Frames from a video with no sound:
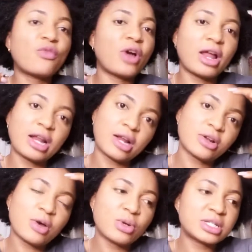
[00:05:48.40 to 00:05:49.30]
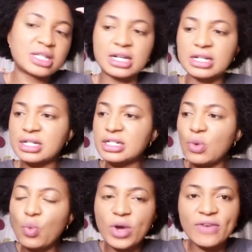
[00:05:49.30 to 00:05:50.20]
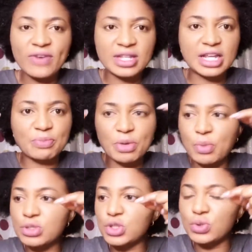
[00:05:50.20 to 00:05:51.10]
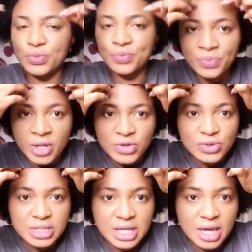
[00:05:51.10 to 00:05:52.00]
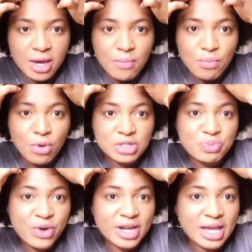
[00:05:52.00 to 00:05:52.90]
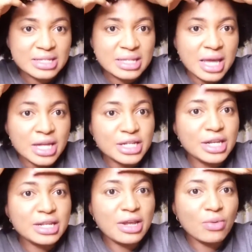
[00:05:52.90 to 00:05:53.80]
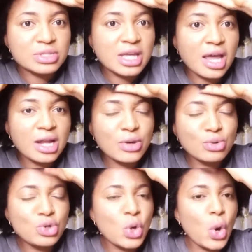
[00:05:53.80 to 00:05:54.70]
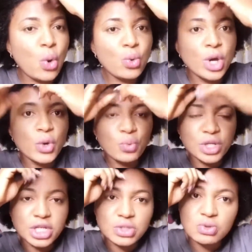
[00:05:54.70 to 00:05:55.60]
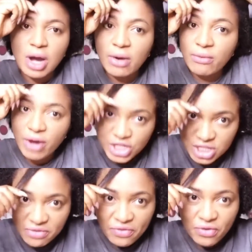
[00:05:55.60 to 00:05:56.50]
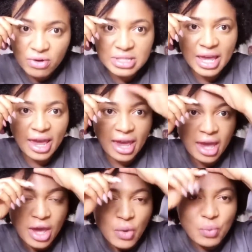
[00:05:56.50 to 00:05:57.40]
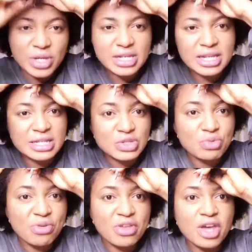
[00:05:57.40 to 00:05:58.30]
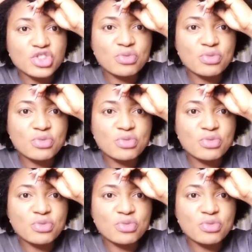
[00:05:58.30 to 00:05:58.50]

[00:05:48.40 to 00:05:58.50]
another one is that the weaving that people do. You see, most braiders, they will tell you, no, we need to arrange the front hair. We need it to be